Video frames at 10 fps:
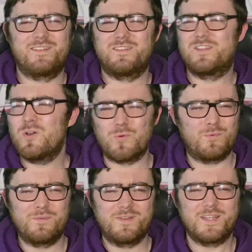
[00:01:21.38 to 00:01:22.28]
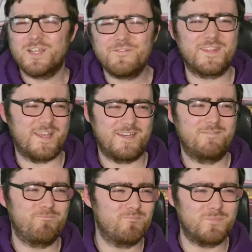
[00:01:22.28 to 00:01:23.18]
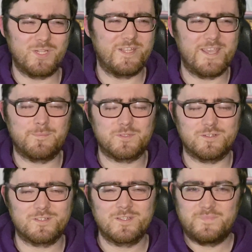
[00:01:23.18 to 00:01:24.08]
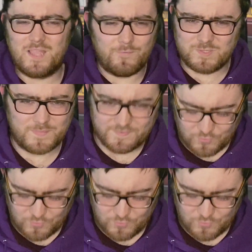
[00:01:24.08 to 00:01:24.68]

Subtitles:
No, enough of that. Bloody hipsters. That was a bit of a